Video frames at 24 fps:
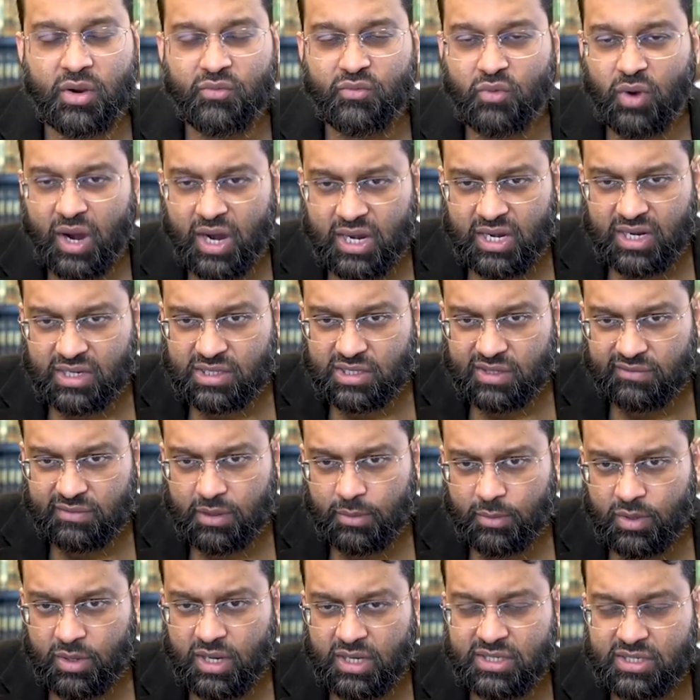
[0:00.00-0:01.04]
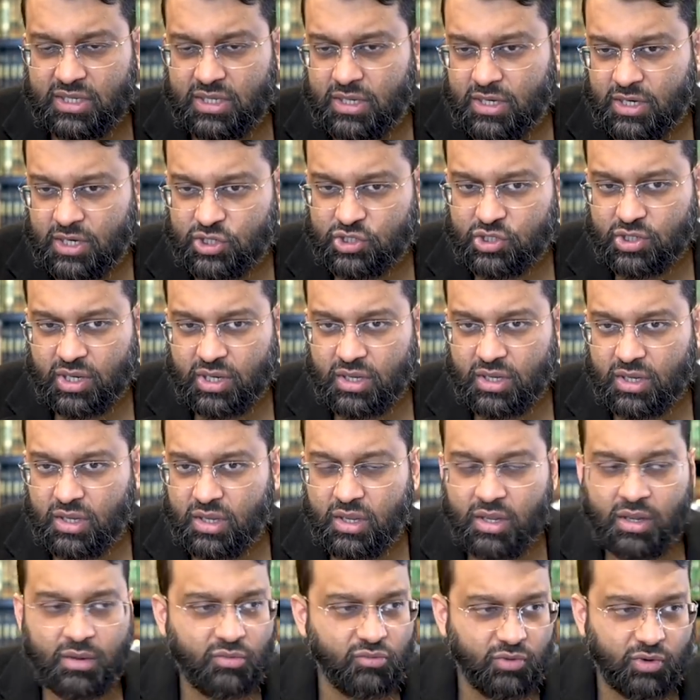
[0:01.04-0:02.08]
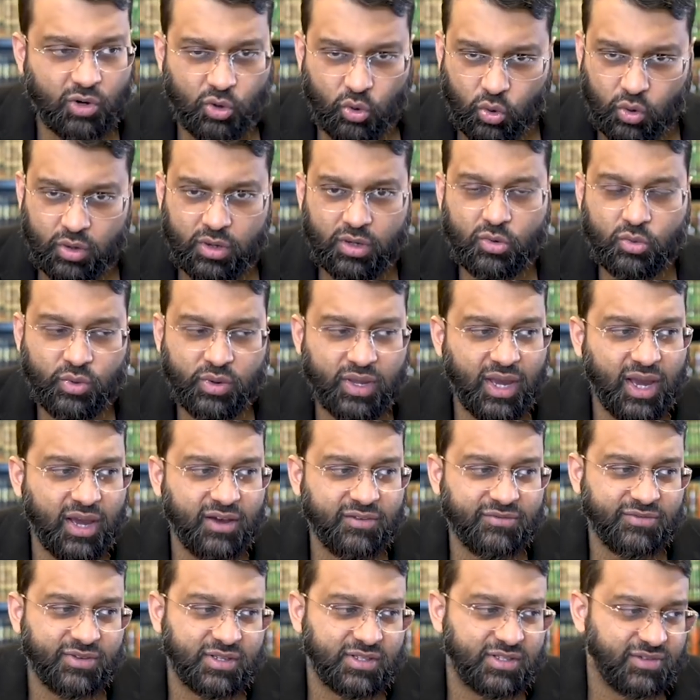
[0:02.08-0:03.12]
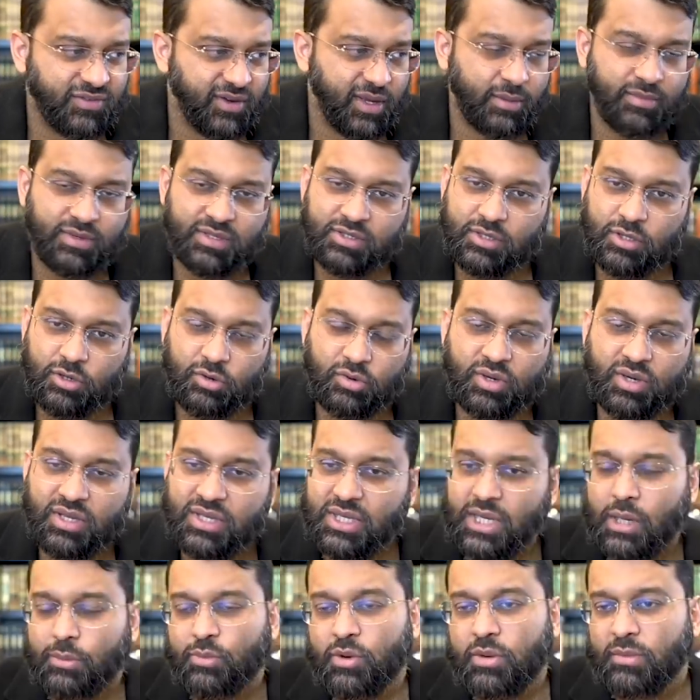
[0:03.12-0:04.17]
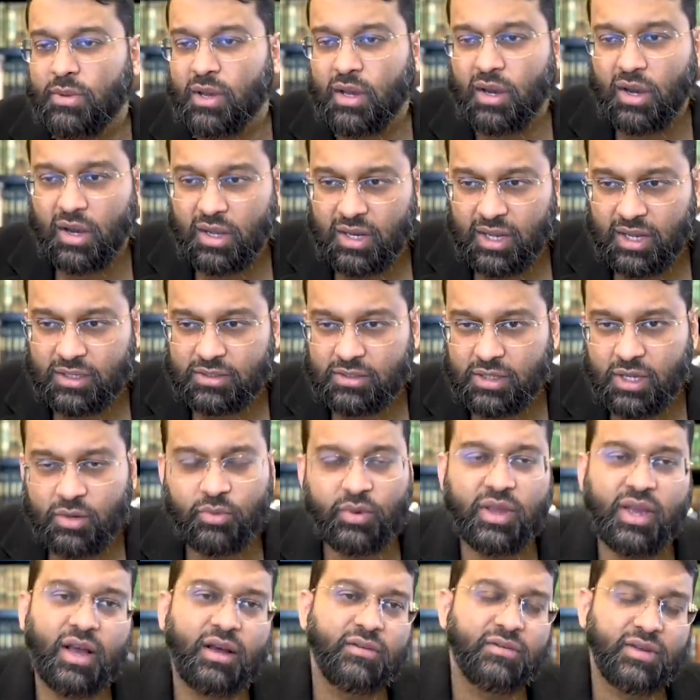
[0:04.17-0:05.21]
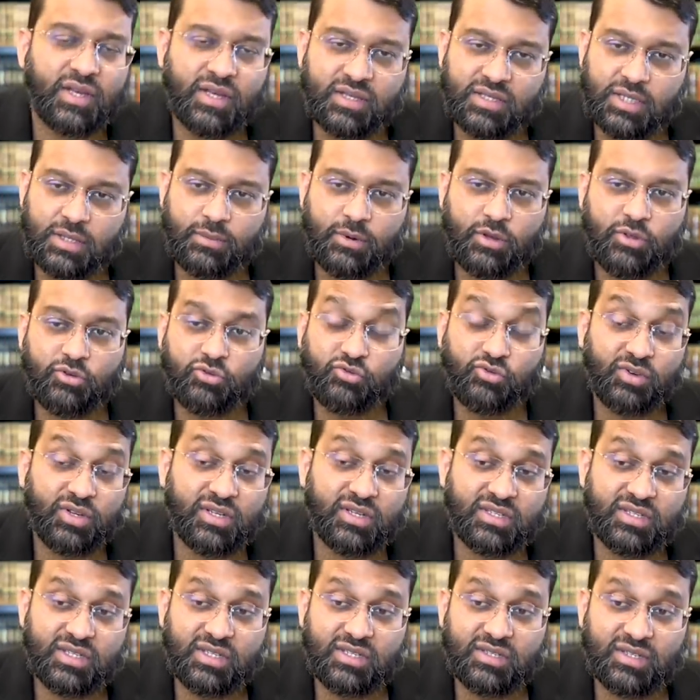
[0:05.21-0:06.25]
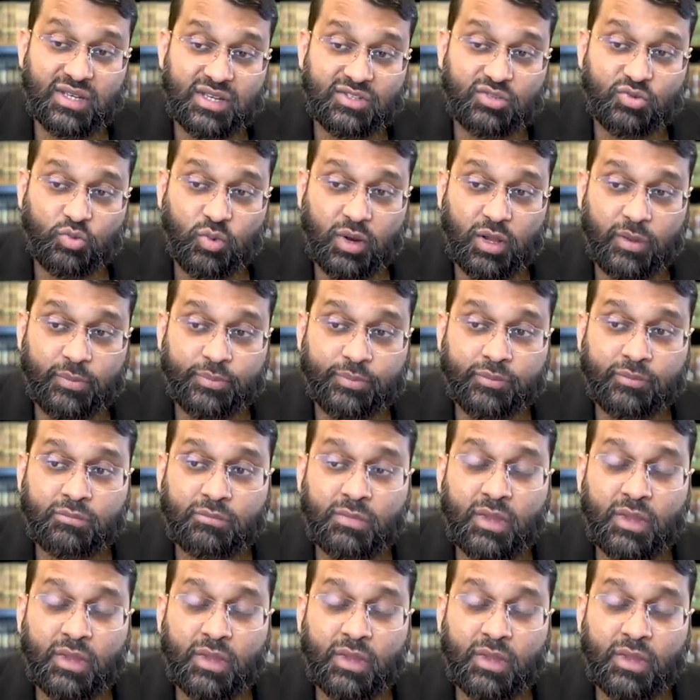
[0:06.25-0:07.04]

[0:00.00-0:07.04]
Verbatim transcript: of writings of Abul Hasan al-Ash'ari recorded. We have his famous, you know, Kitab al-Maqalat, and we have some other treatises as well.